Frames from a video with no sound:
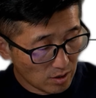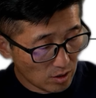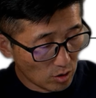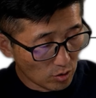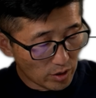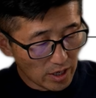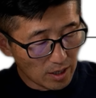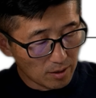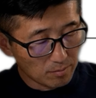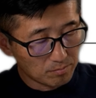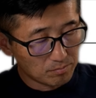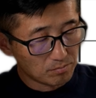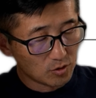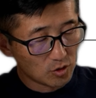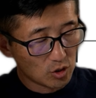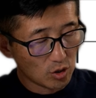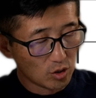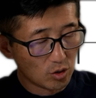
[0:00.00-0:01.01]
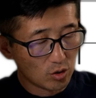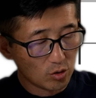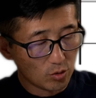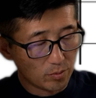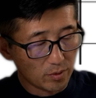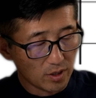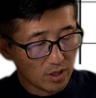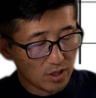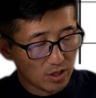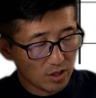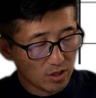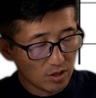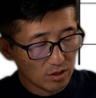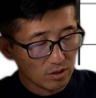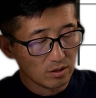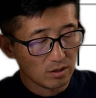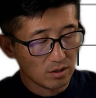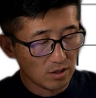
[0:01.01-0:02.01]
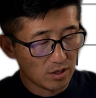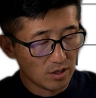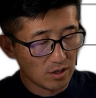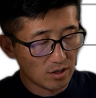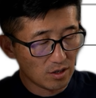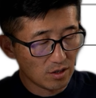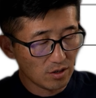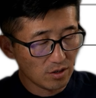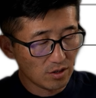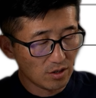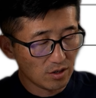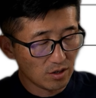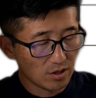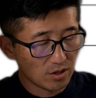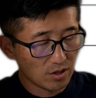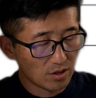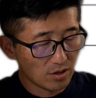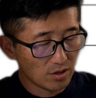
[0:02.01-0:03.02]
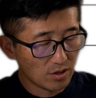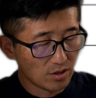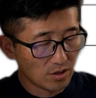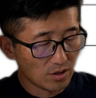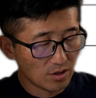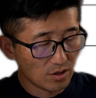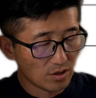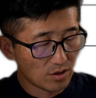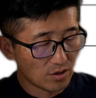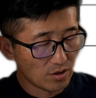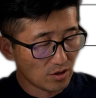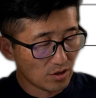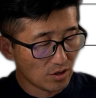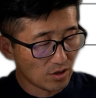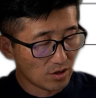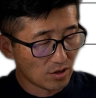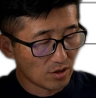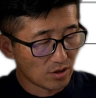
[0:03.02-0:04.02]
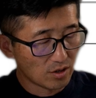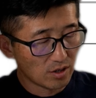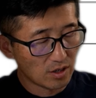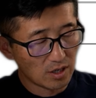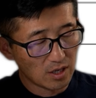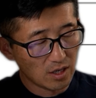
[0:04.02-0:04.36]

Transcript: Okay. So it'll be here, here, here, here, here.